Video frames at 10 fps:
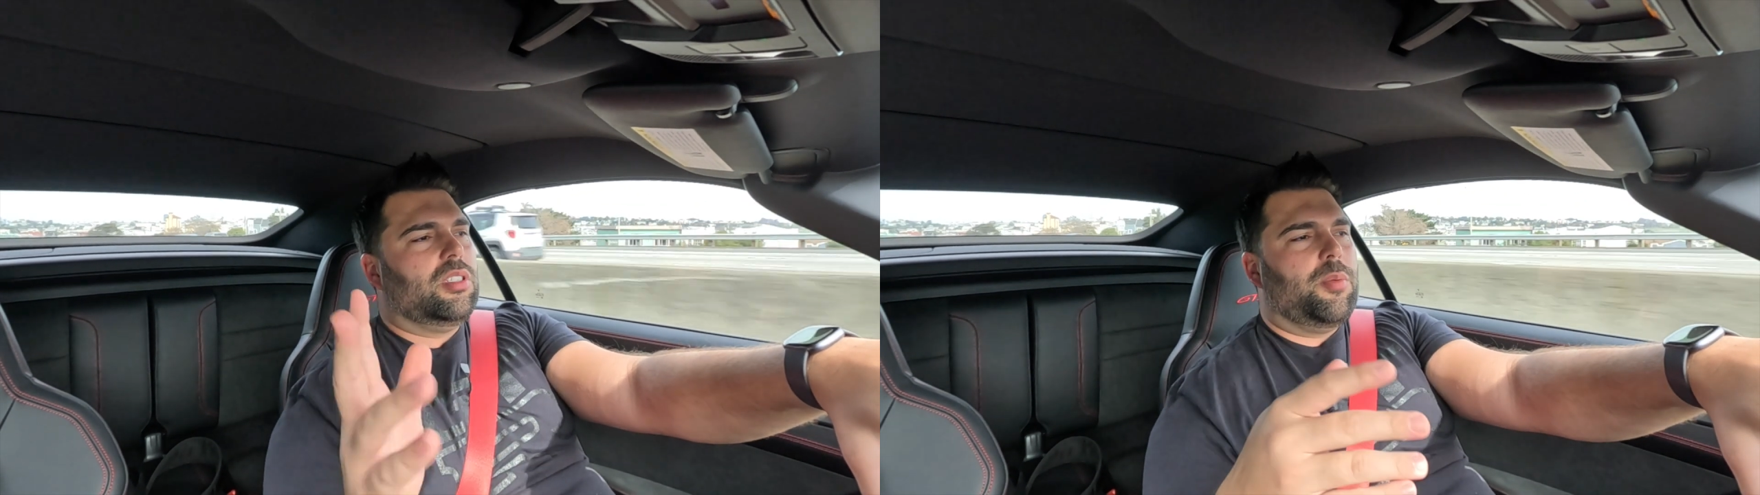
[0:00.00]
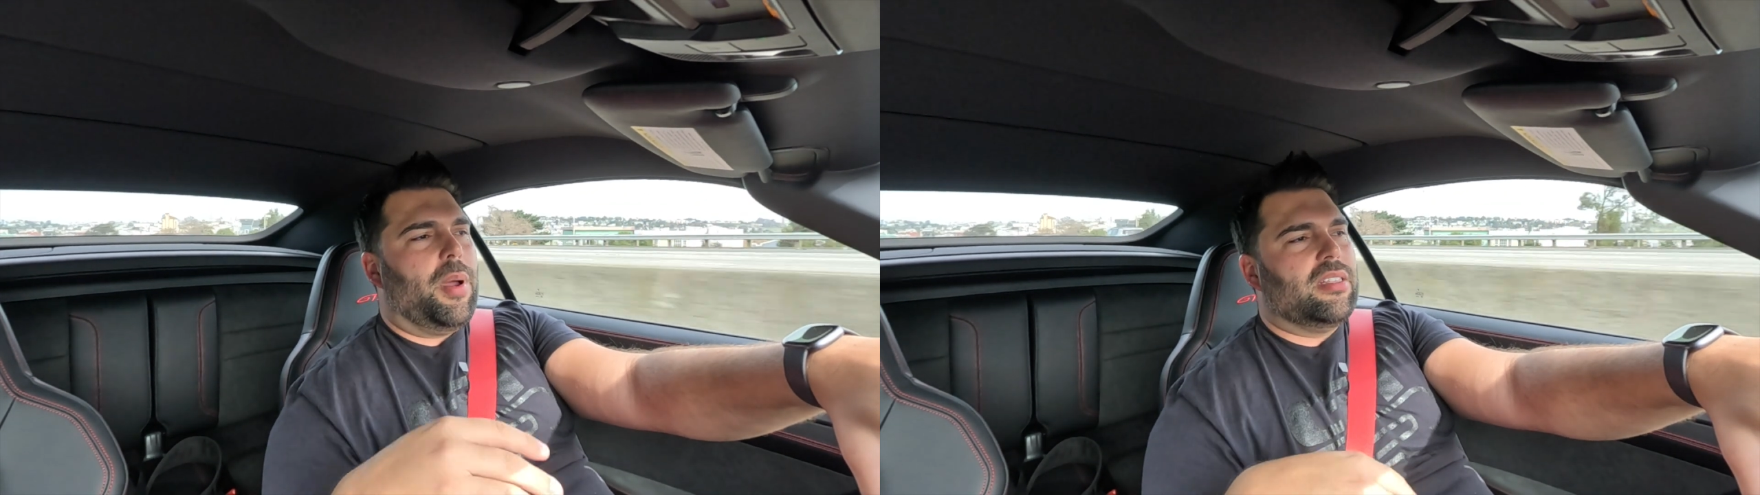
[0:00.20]

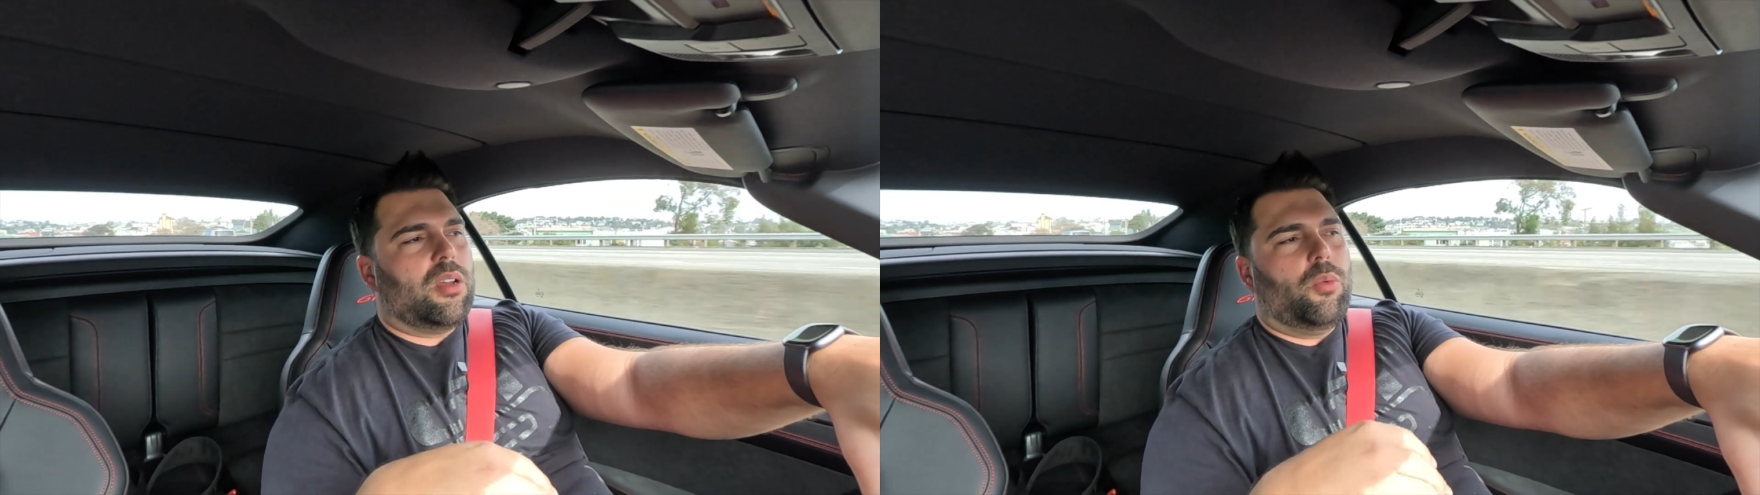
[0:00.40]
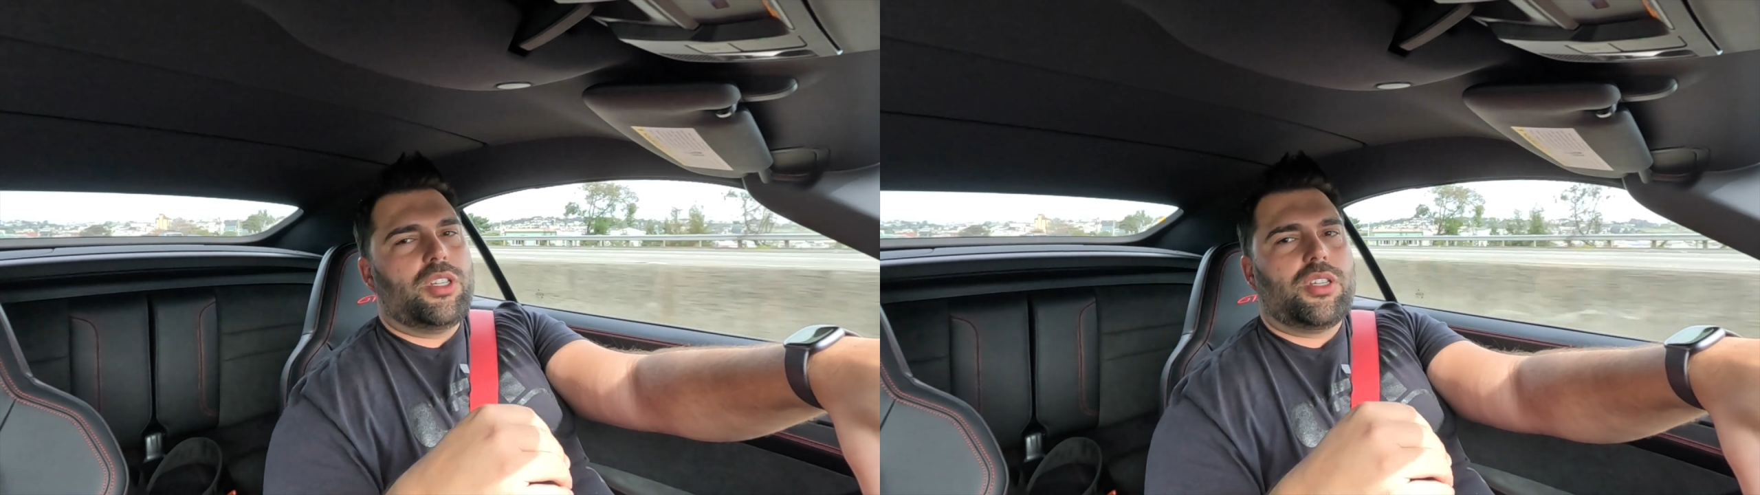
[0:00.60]
Depends
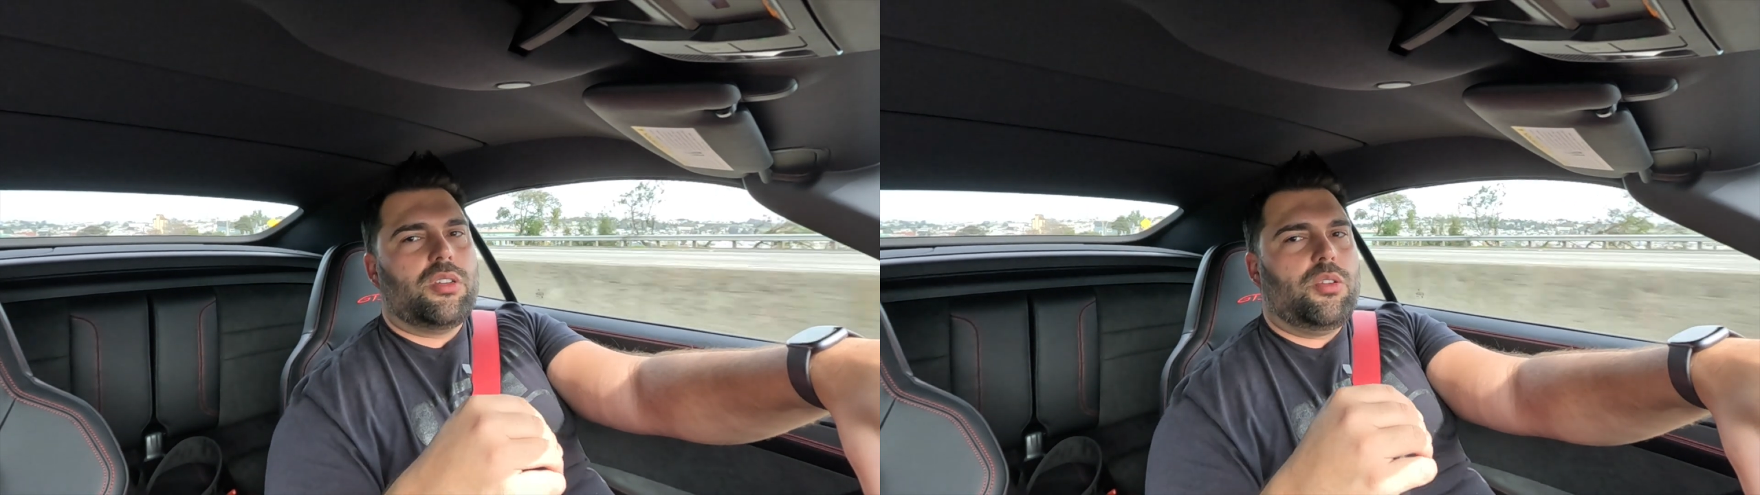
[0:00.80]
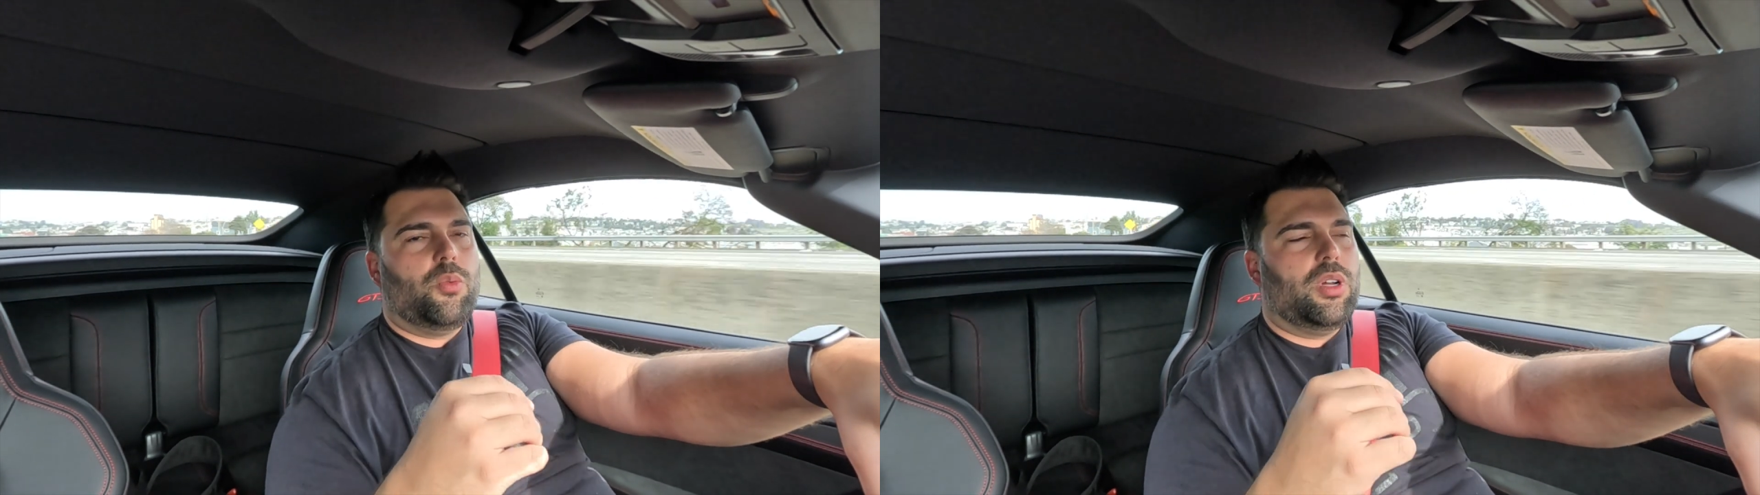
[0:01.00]
on what
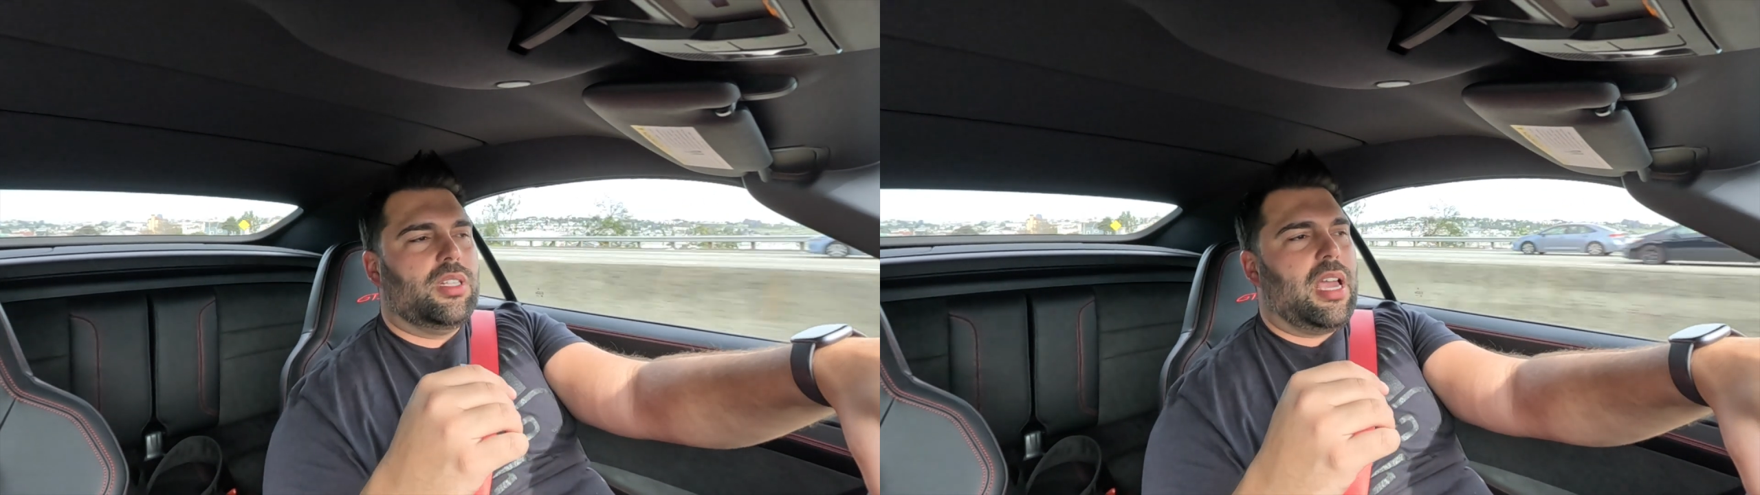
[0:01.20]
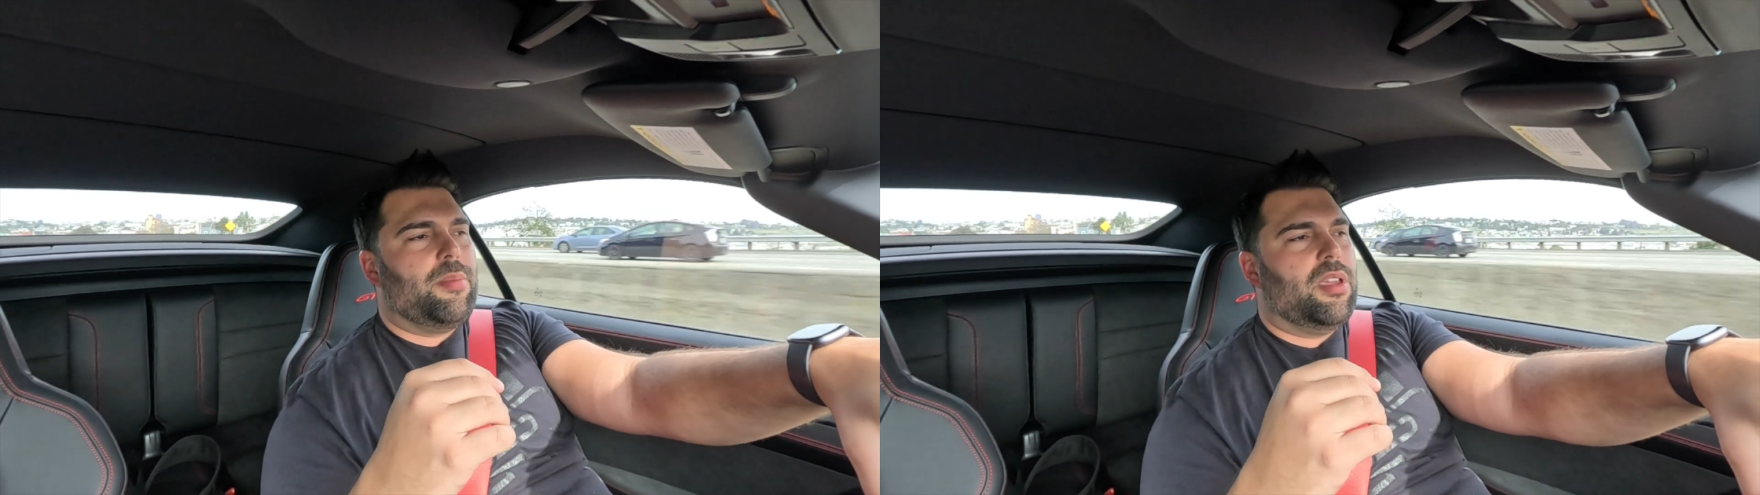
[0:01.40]
time